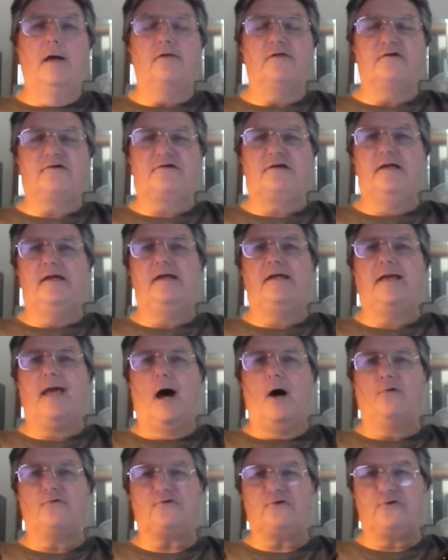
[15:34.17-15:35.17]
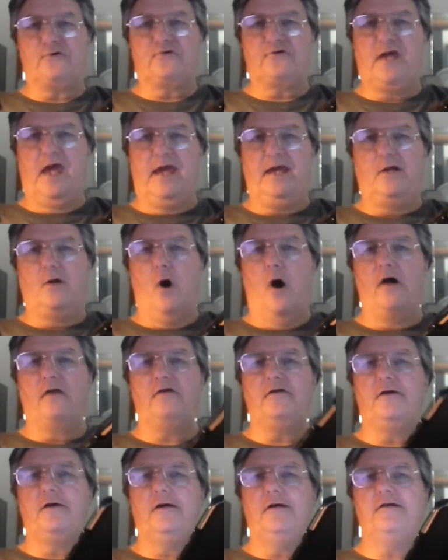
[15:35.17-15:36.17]
the city council's take on
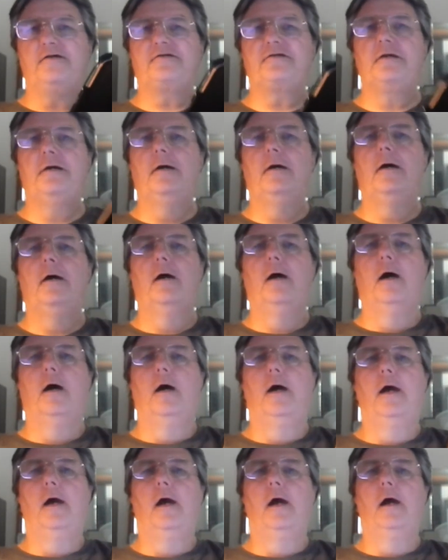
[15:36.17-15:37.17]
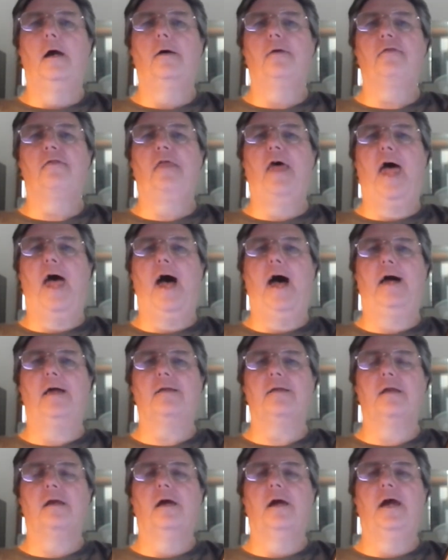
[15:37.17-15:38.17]
it is that
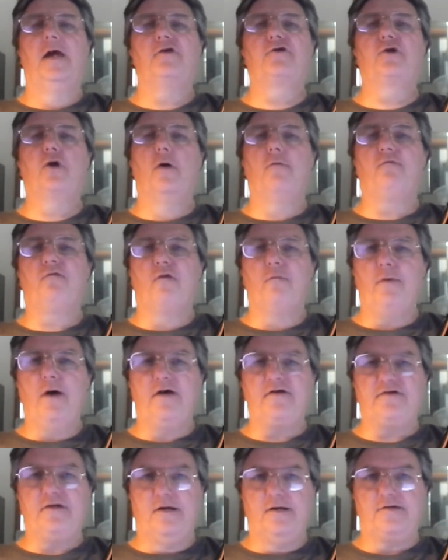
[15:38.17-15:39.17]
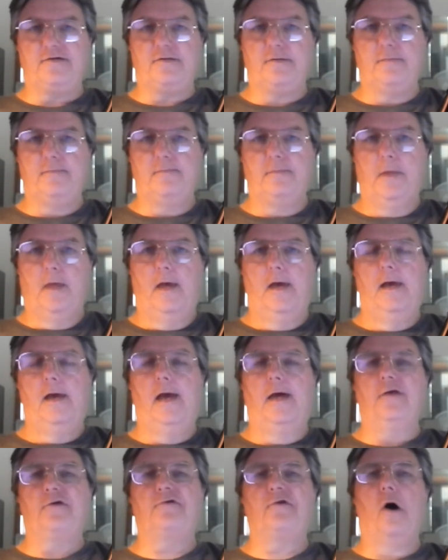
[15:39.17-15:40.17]
it's good for business.
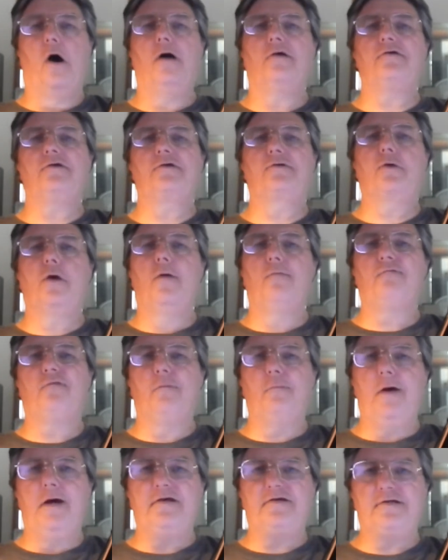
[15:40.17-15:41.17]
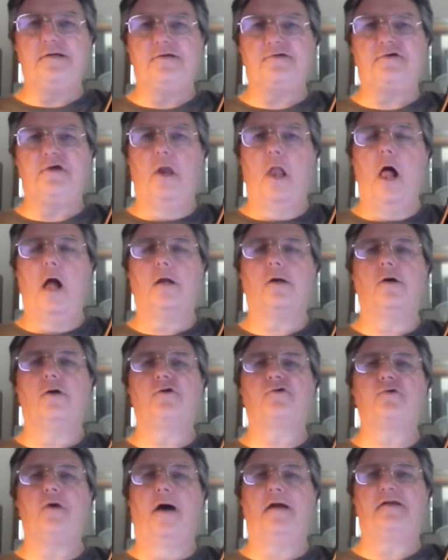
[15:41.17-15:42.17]
And as long as it's good for business, they're not
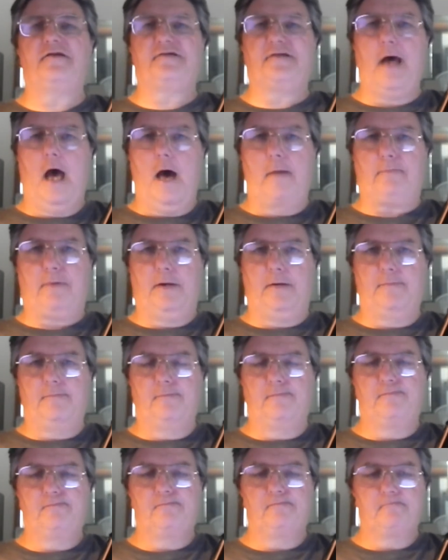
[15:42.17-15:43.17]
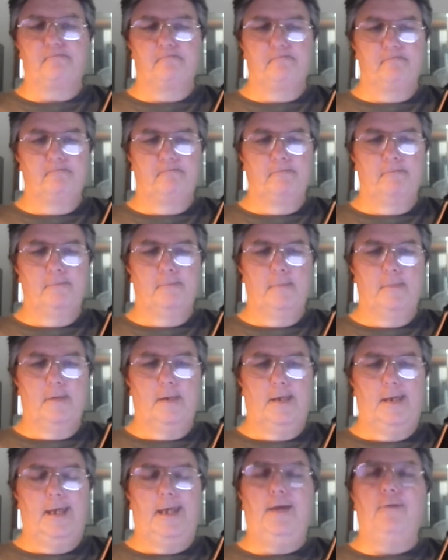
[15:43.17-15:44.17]
going to try to stop it,
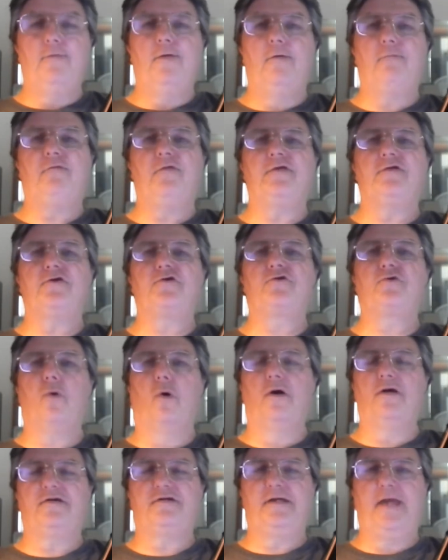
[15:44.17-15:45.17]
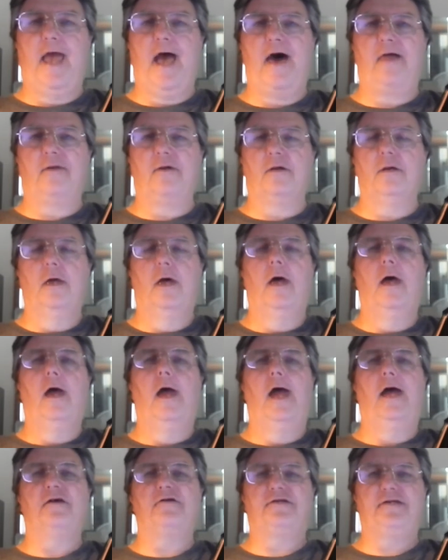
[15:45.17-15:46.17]
even if it destroys Seattle
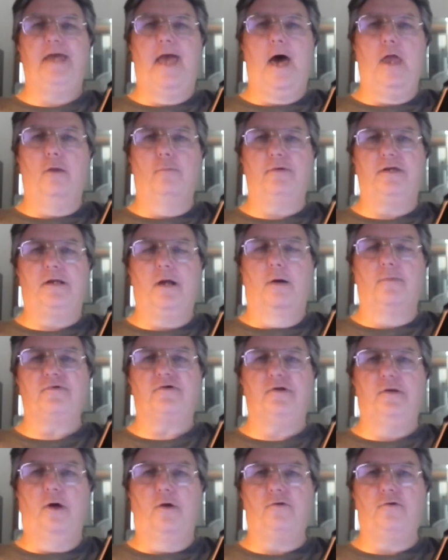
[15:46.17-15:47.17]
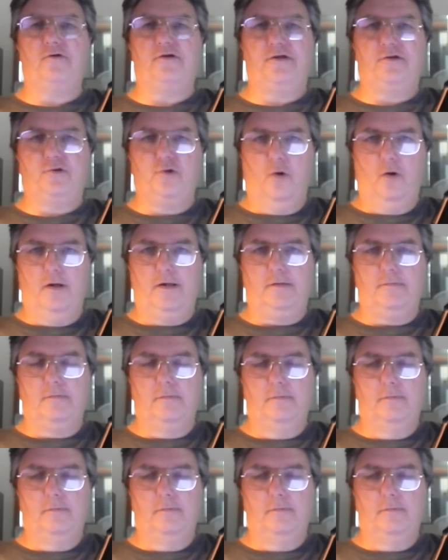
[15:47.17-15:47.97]
and Seattle becomes another Detroit.